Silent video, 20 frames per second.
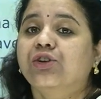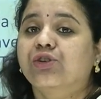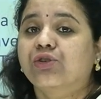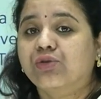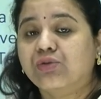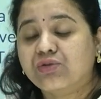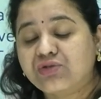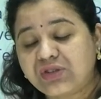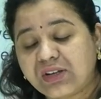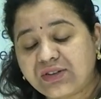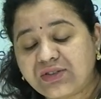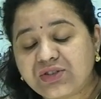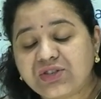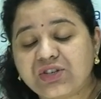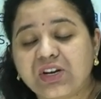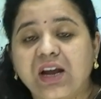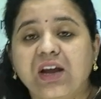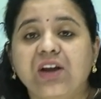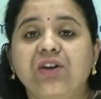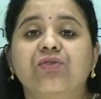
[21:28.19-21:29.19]
you know,
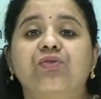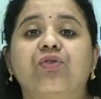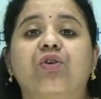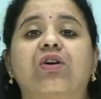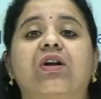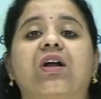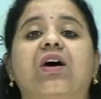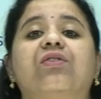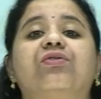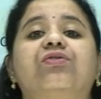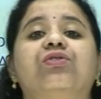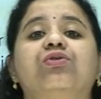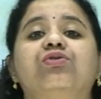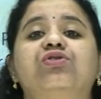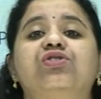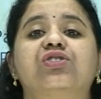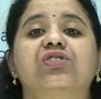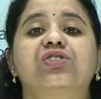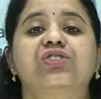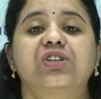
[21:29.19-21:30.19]
sustained for our
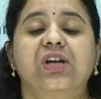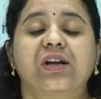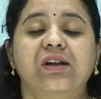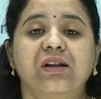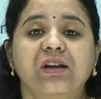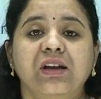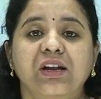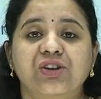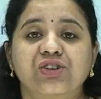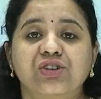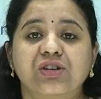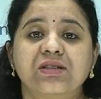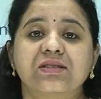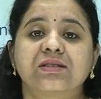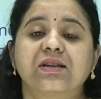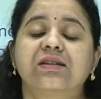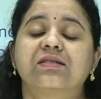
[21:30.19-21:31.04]
future generations.